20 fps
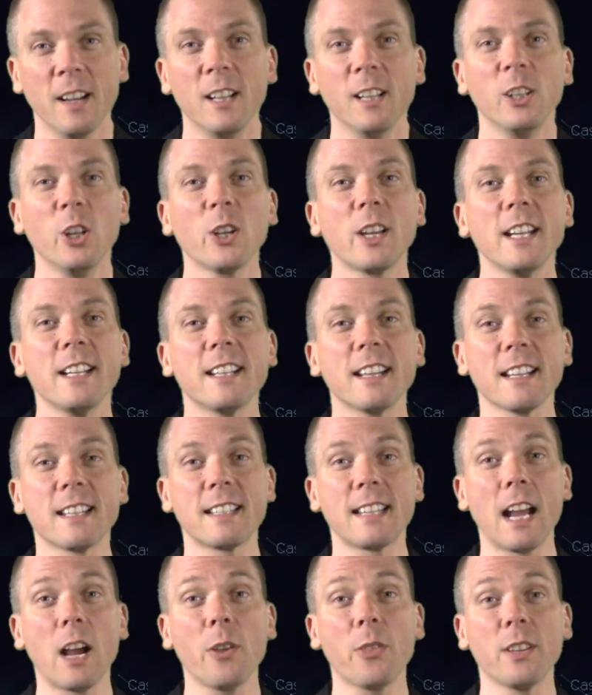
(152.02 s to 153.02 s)
Looking to the
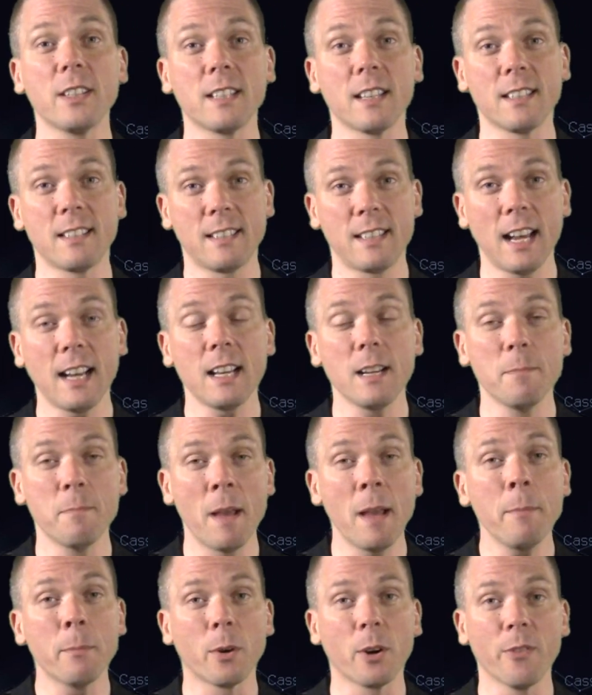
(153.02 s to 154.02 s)
south is a second
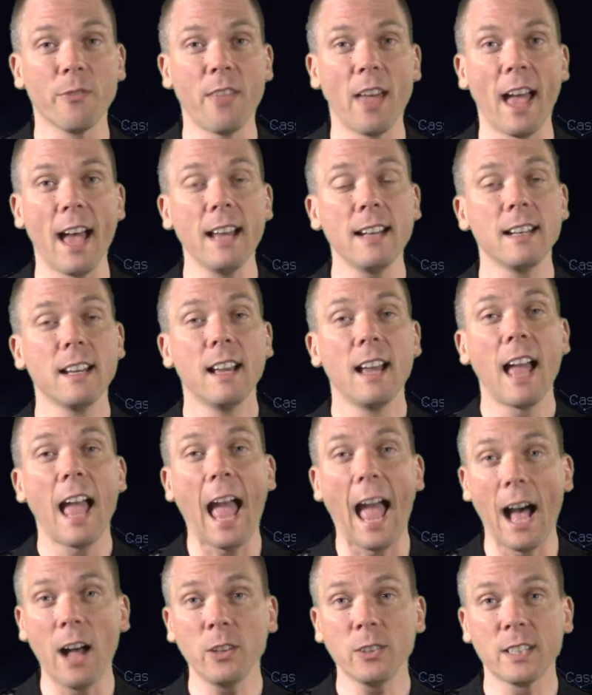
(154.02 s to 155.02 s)
member of that,
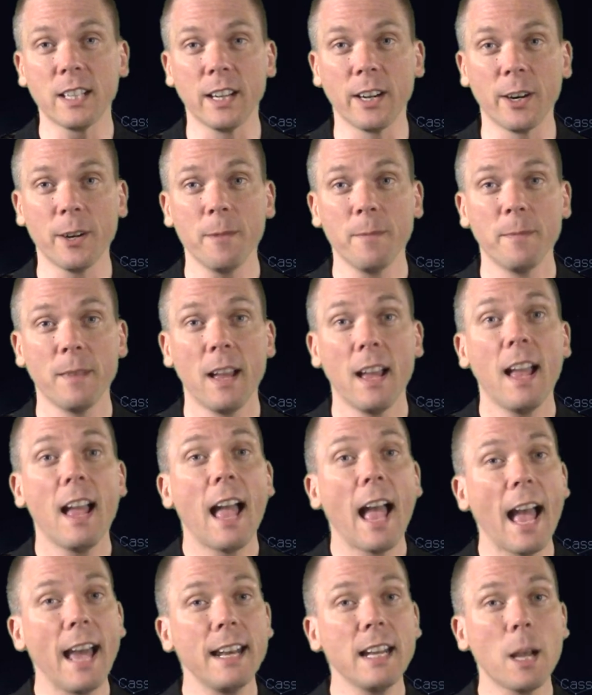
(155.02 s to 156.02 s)
Altair,
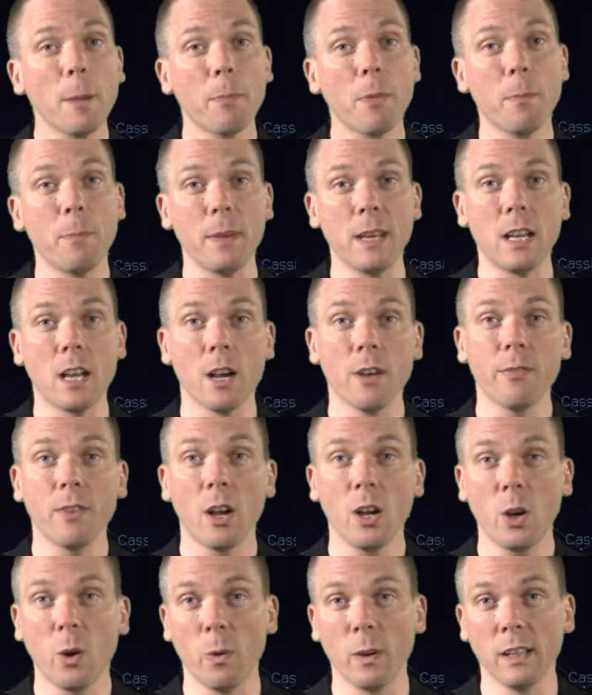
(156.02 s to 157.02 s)
heading up the beak of
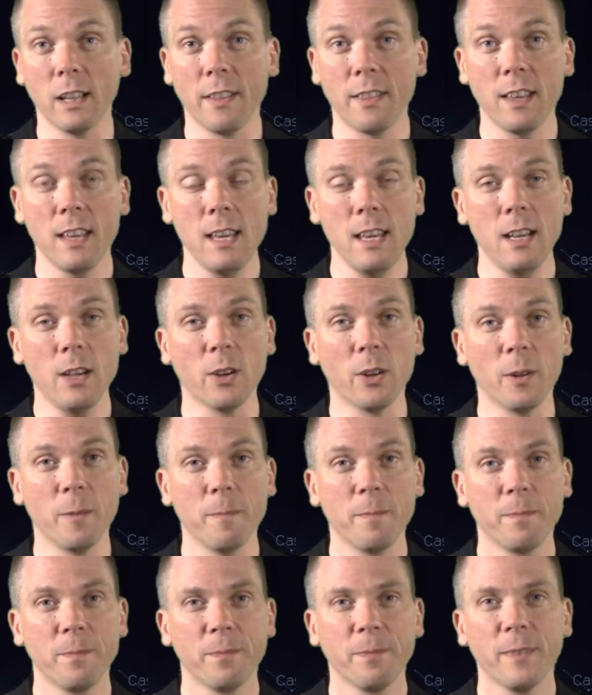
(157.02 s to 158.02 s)
Aquila the Eagle.
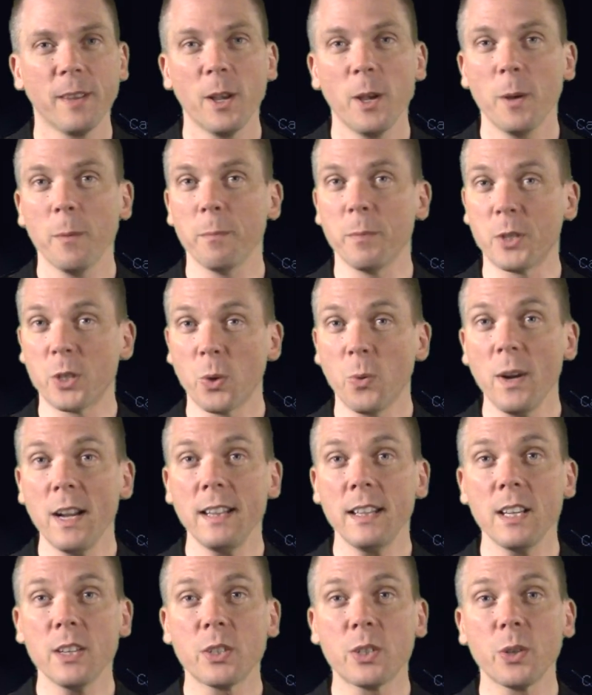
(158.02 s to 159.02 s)

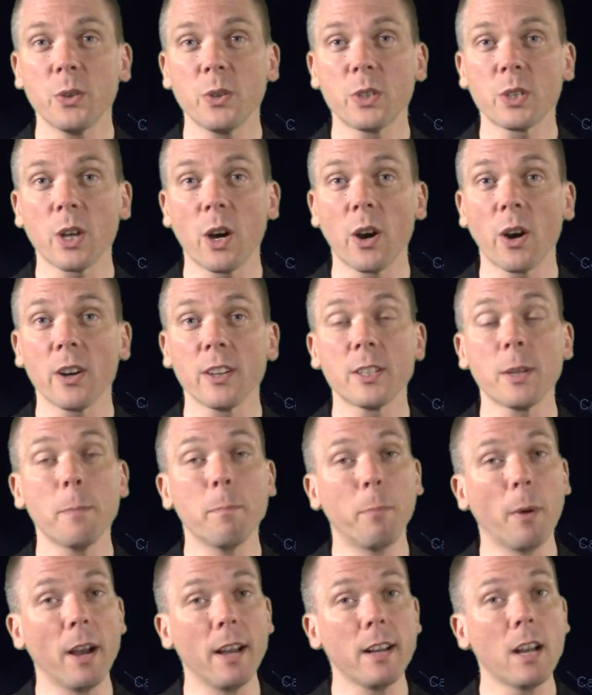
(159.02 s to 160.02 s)
Between these two stars,
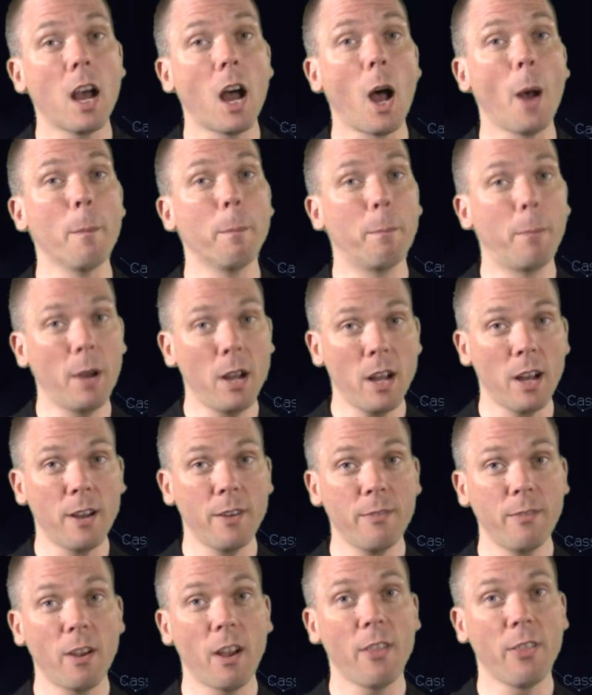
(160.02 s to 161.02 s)
but
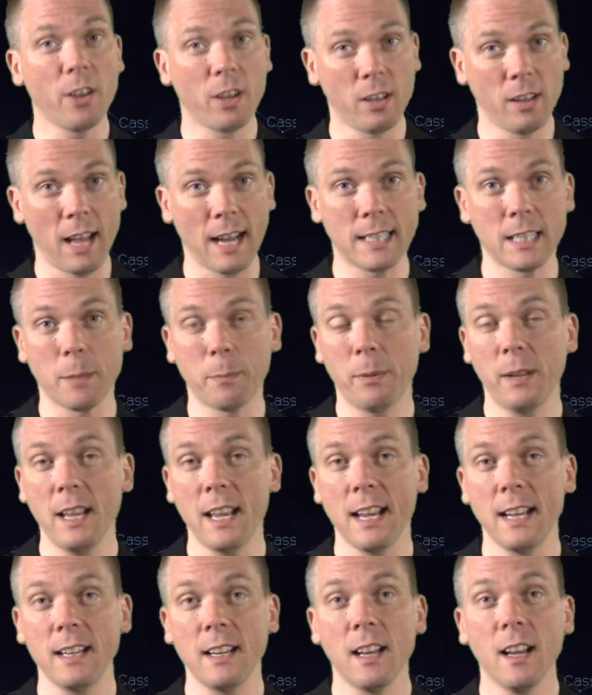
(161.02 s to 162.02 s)
above the galactic
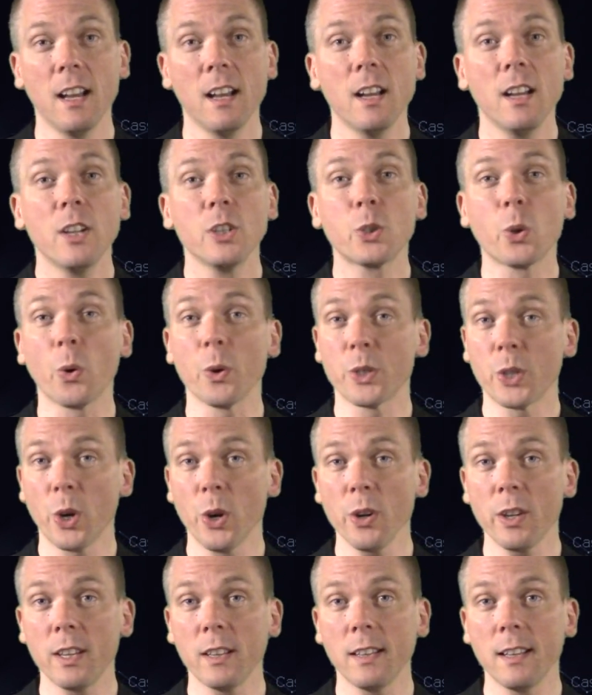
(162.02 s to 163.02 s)
plane, towards
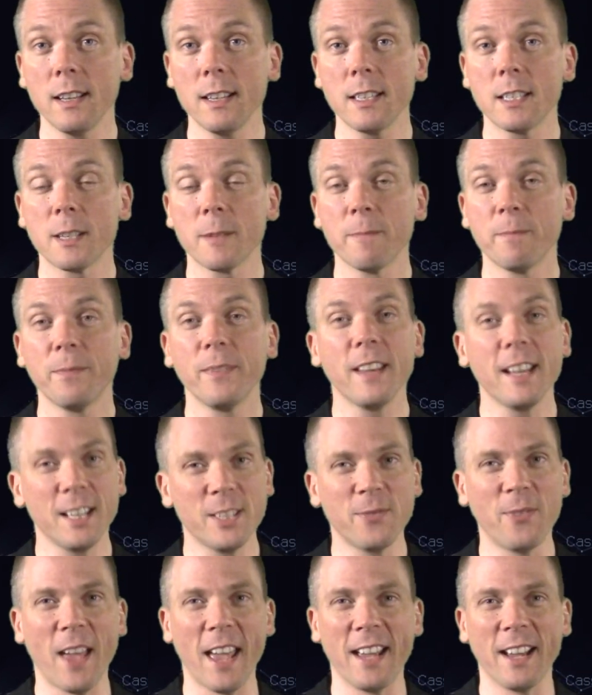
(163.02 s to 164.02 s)
Hercules,
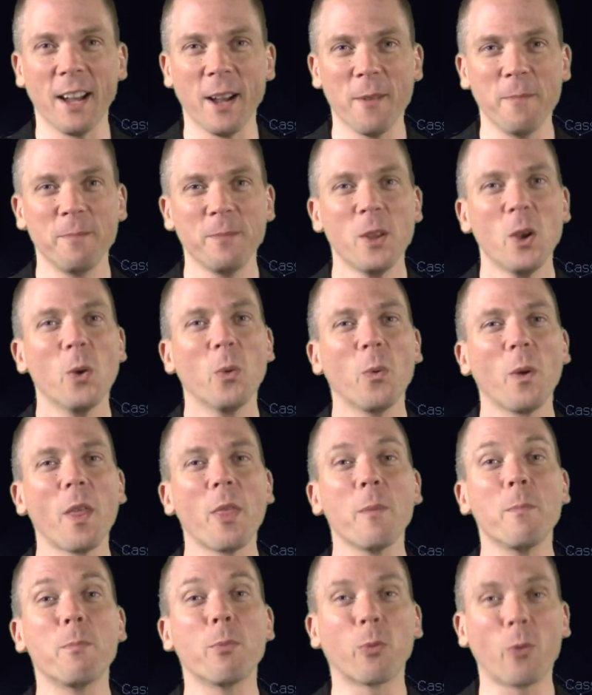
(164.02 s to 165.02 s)
is Vega, one of
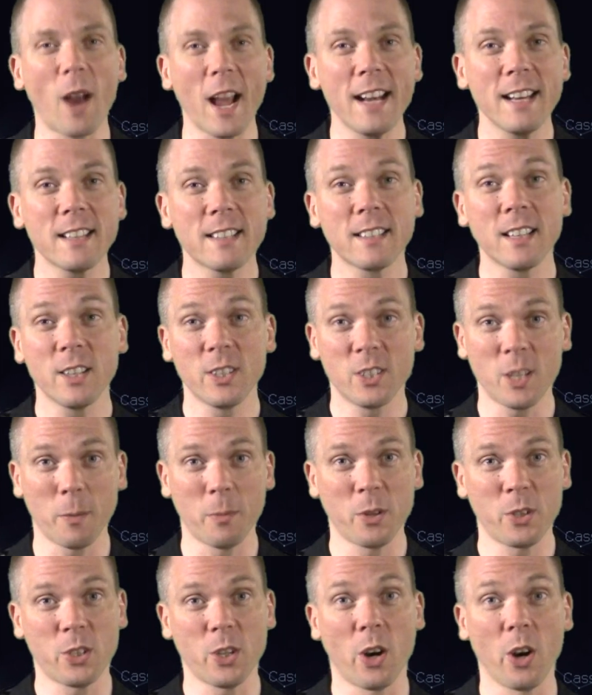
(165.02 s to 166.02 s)
the brightest
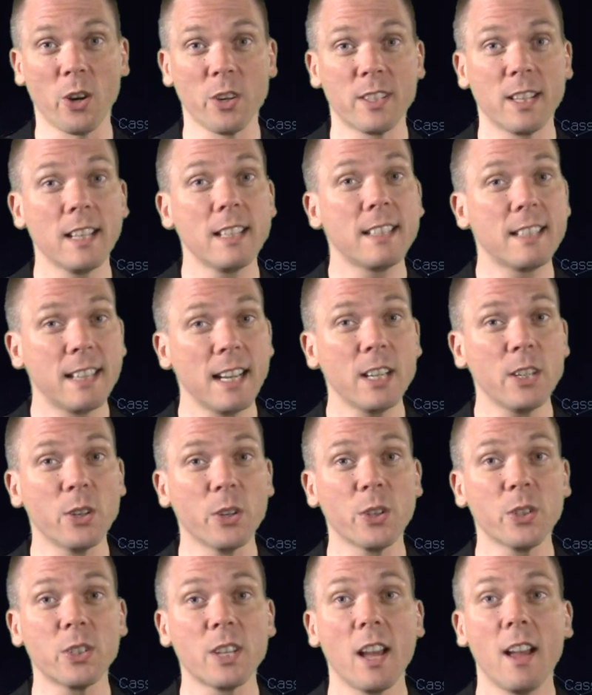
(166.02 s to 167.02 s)
summer stars that
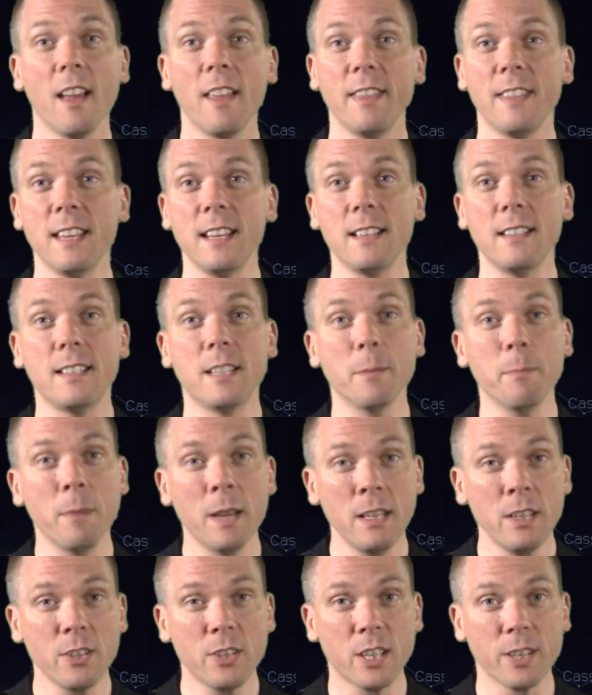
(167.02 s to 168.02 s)
signals the
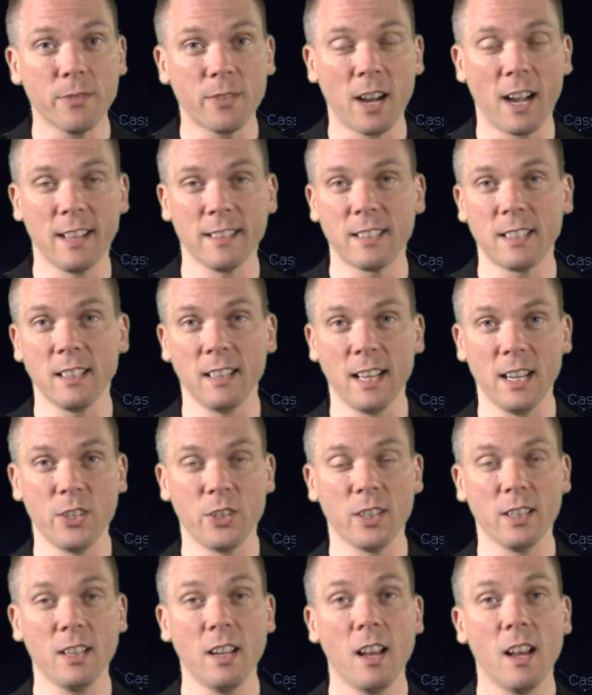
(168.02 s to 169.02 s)
diminutive
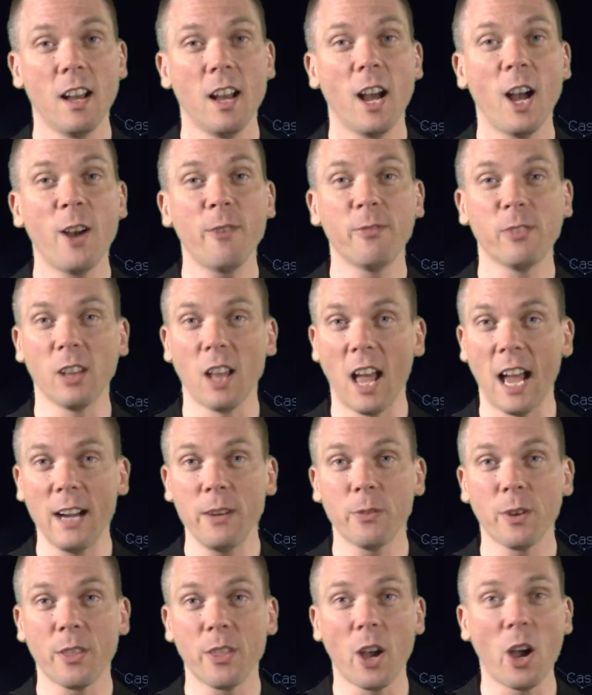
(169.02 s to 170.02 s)
constellation of
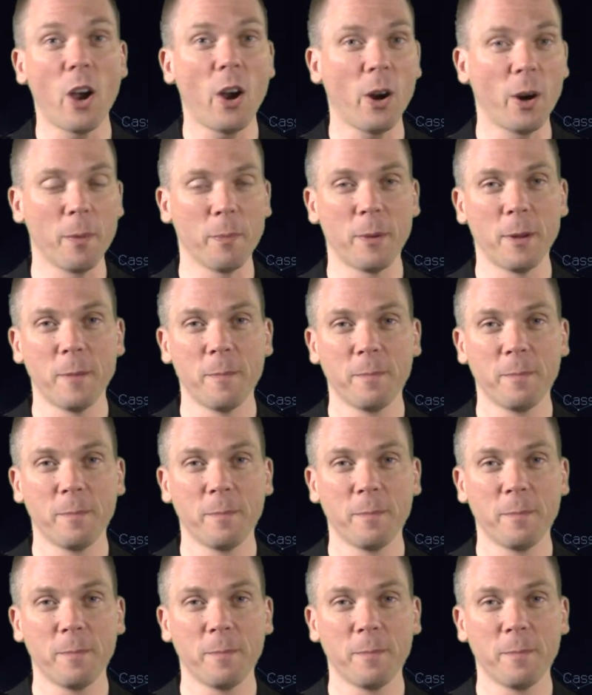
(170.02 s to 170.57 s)
Lyra the Harp.